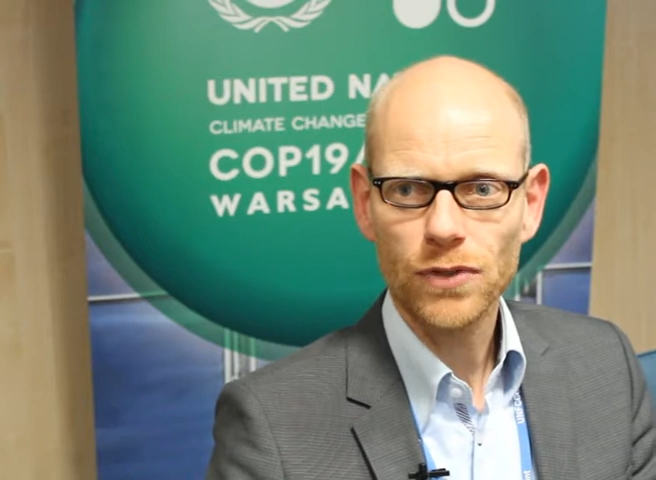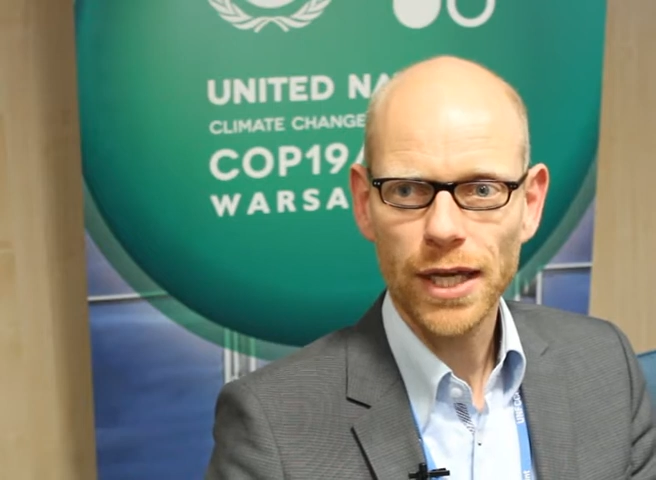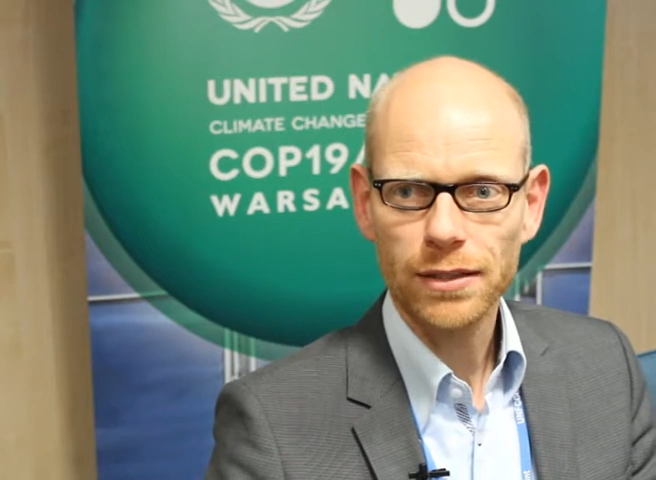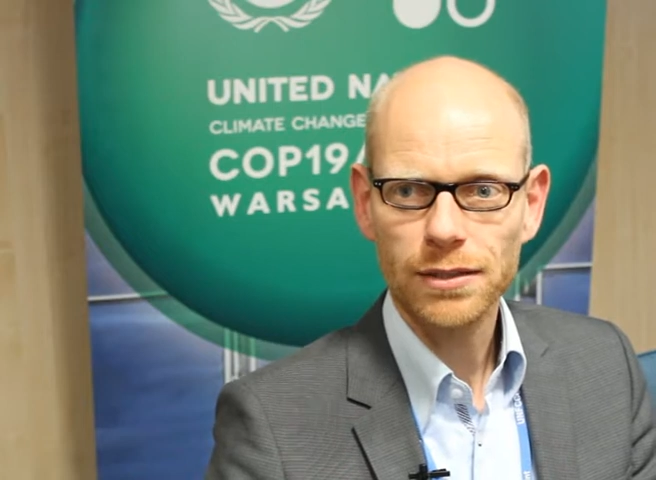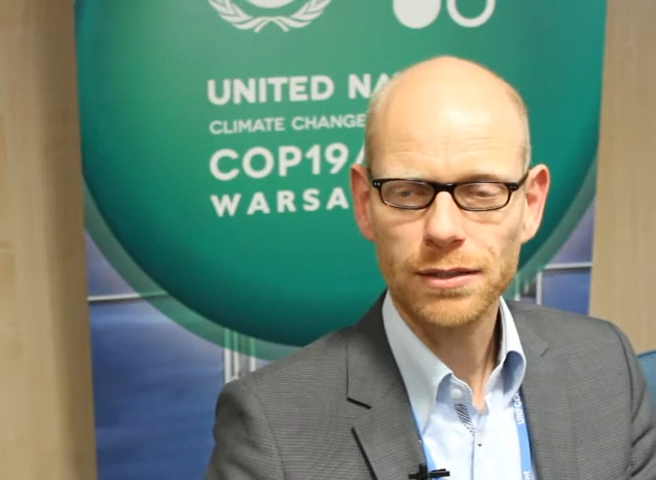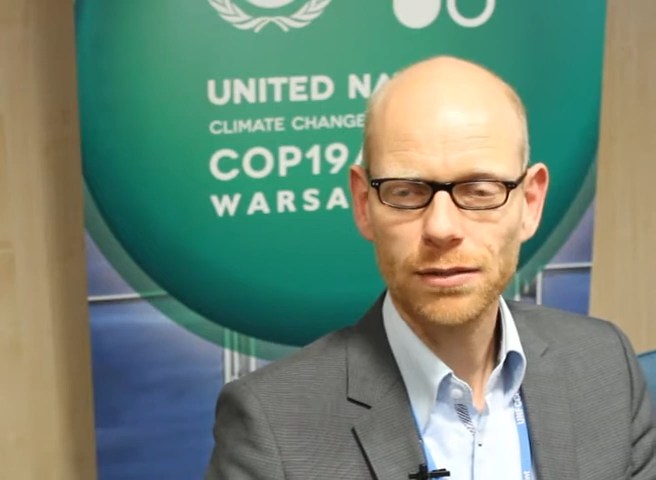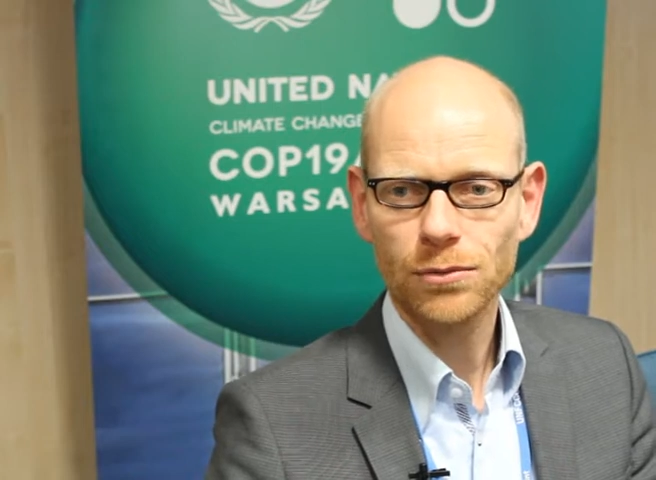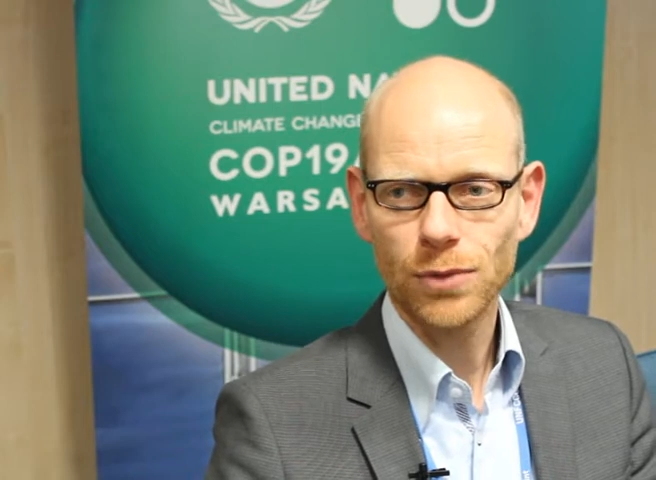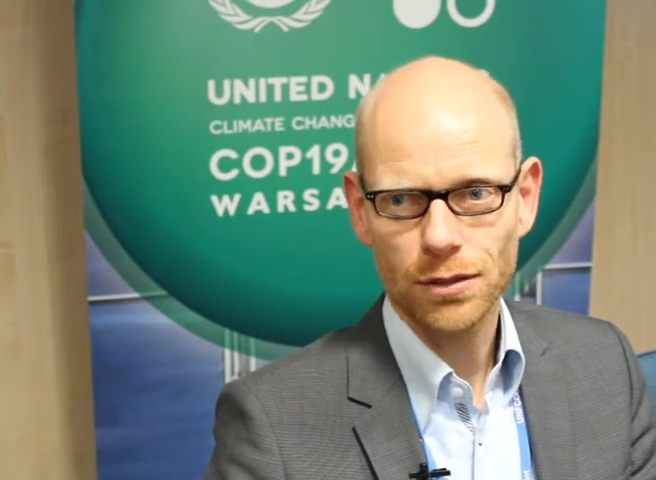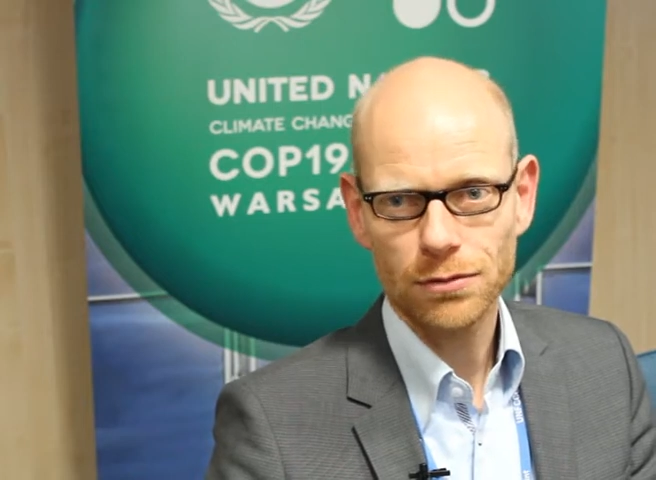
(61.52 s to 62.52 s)
of that,
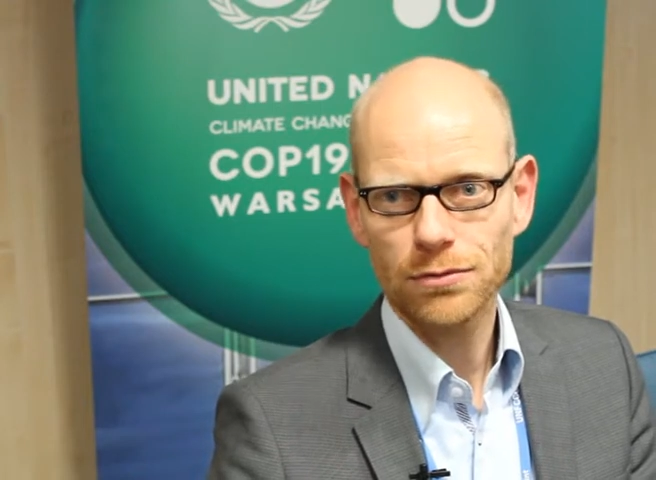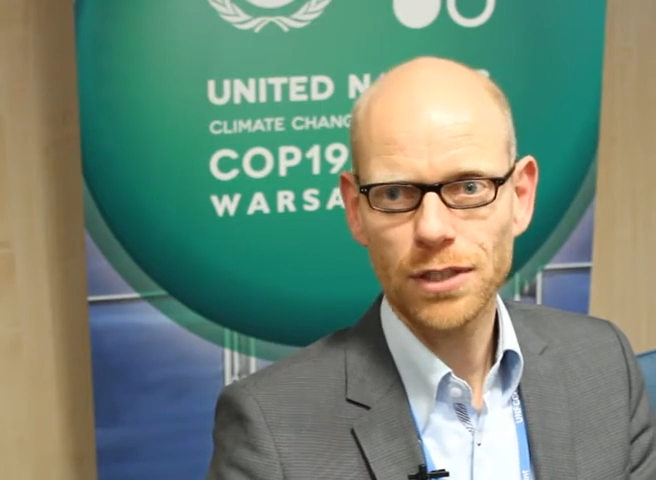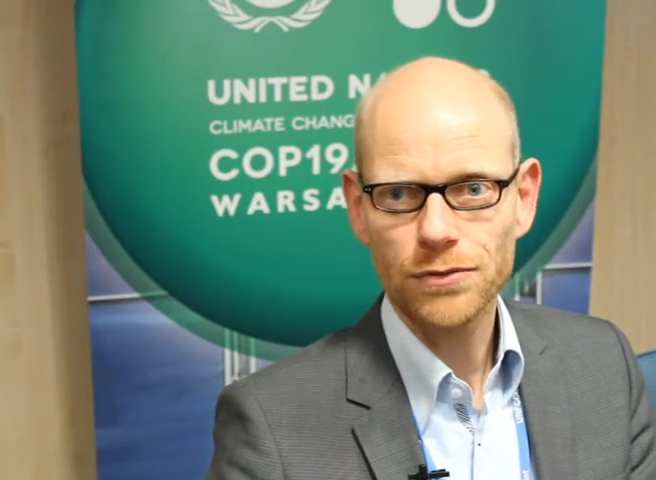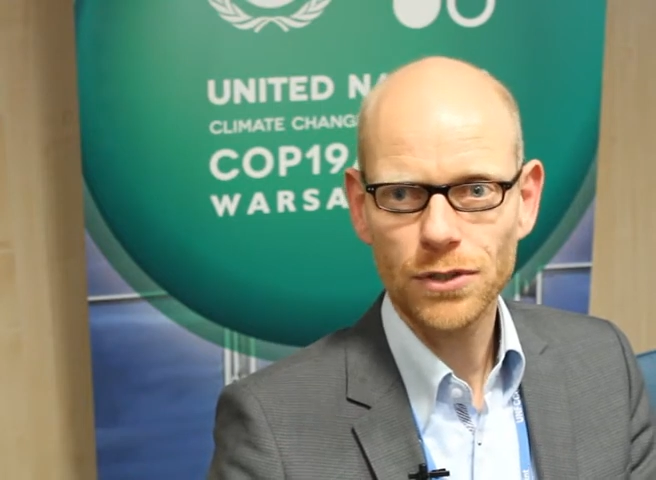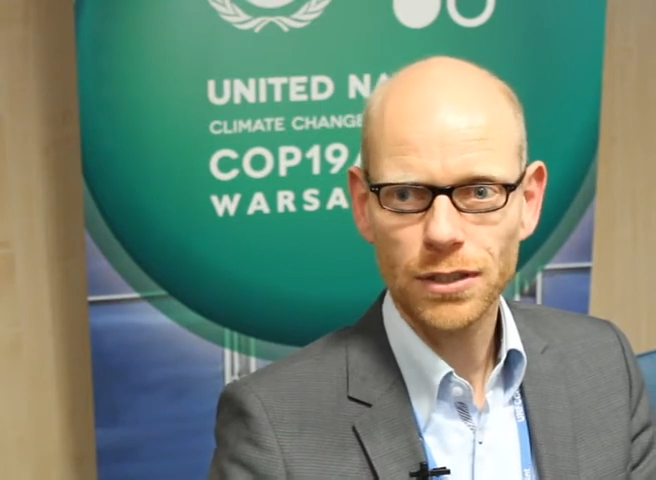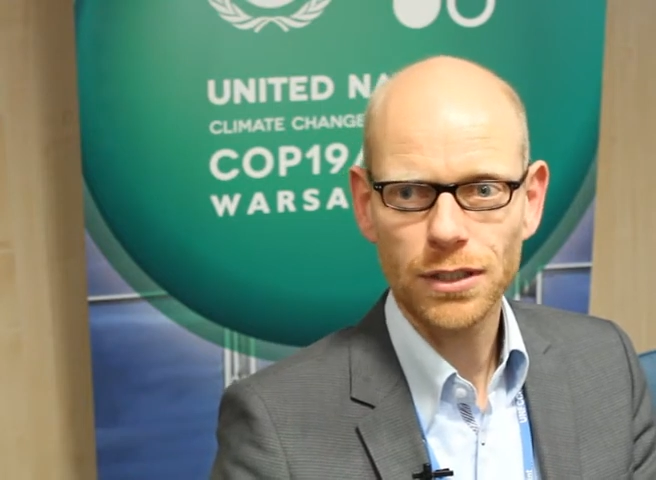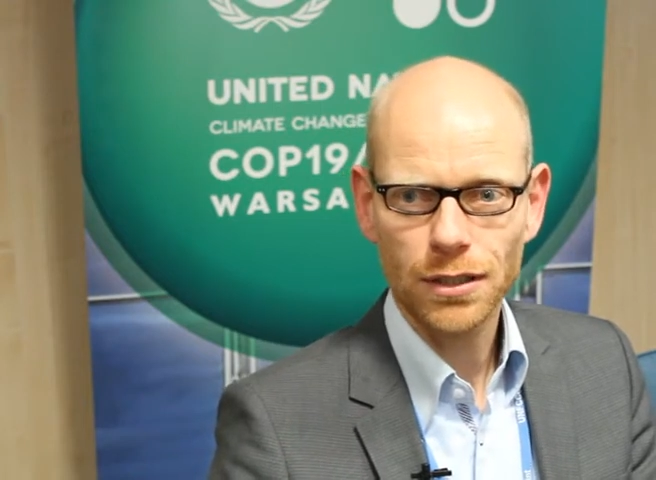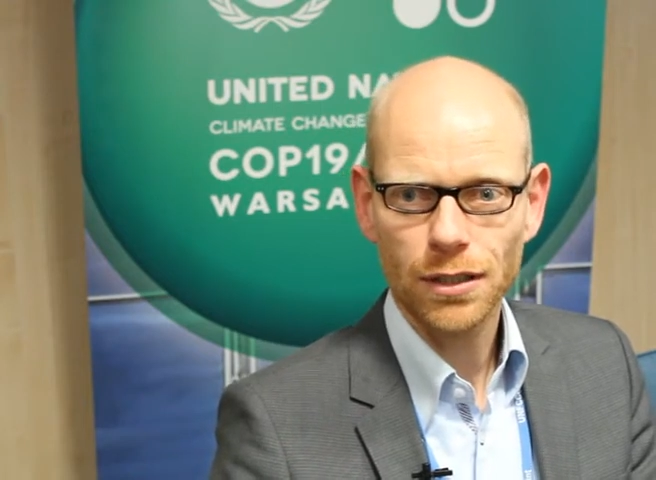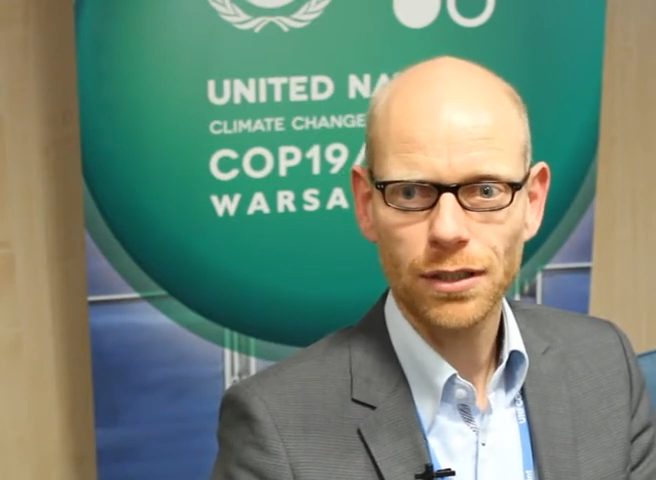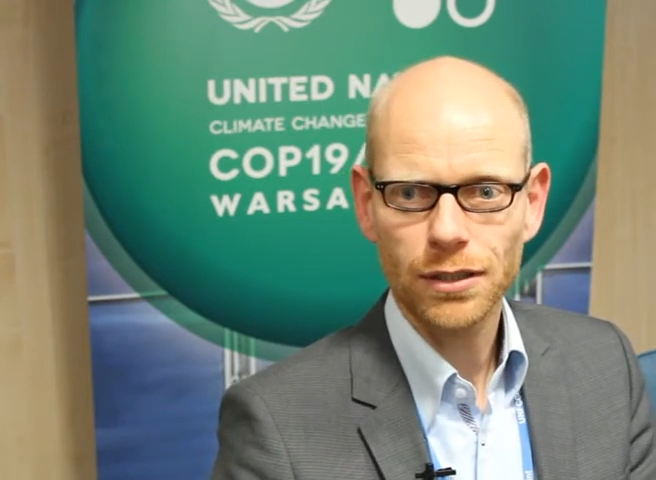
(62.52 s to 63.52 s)
well,
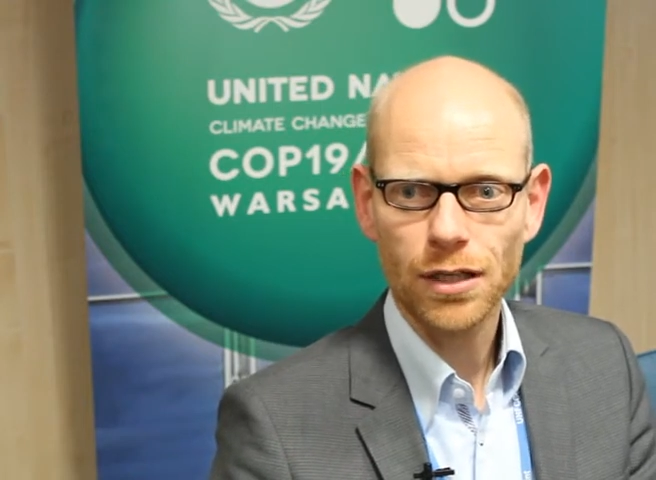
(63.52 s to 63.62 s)
definitely uh,